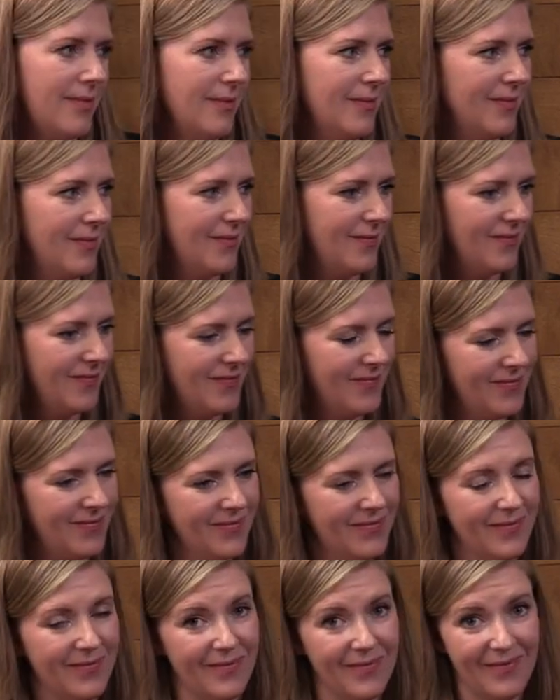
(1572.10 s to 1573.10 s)

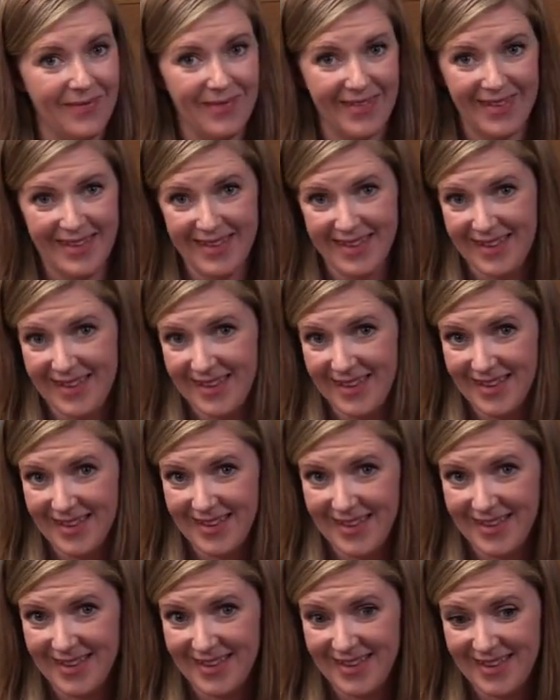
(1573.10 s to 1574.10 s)

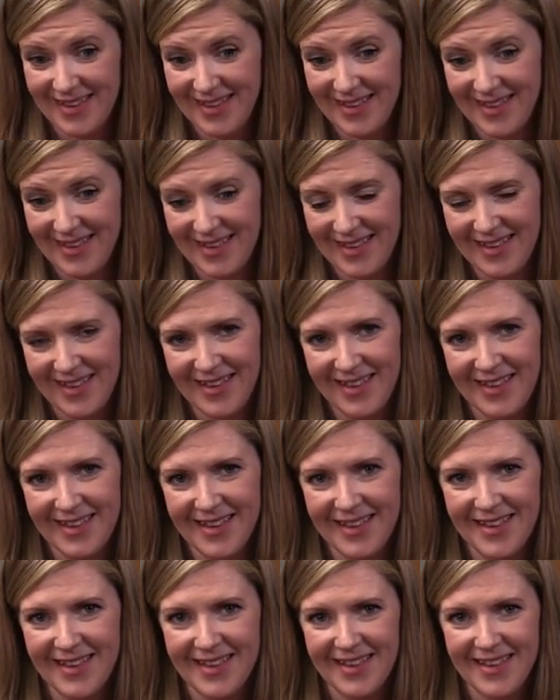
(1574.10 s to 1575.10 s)

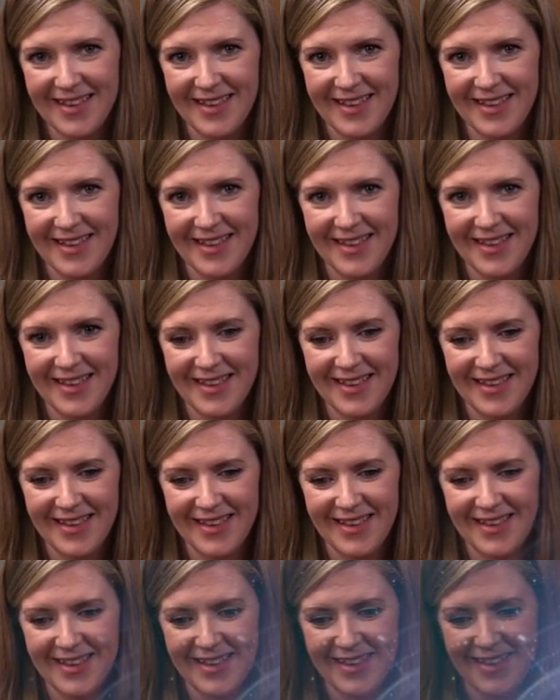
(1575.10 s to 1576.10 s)

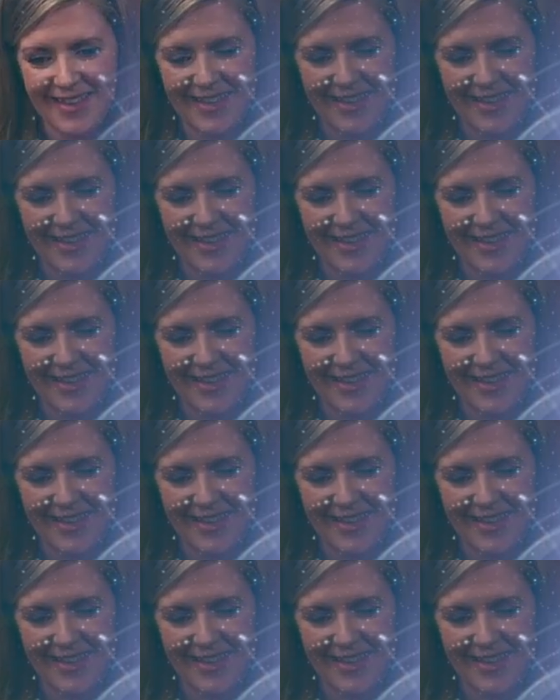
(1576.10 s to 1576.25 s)
(not speaking)